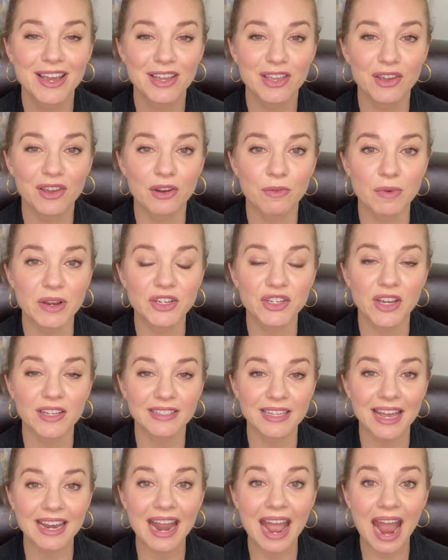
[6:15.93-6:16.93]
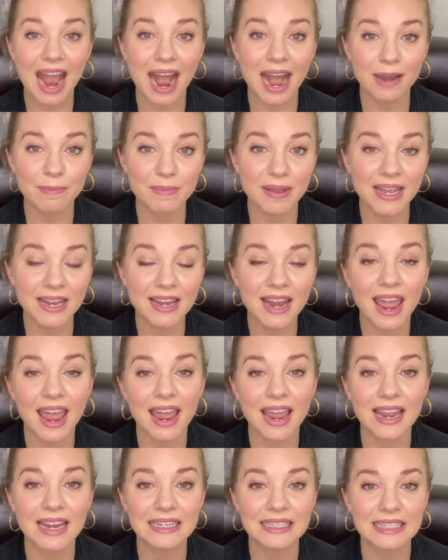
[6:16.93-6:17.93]
You can reach us at admin,
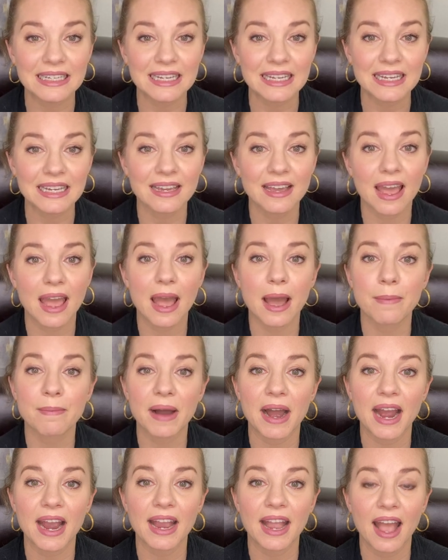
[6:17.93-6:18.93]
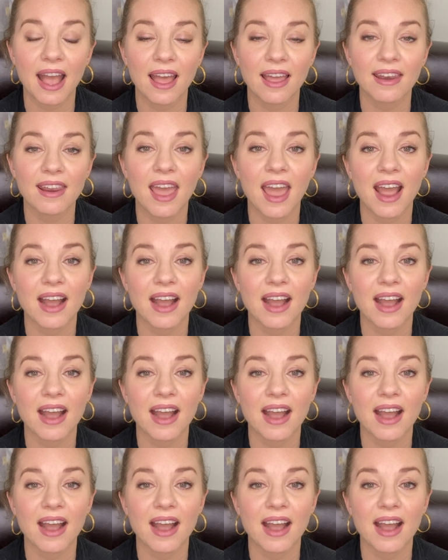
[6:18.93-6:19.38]
ADMIN,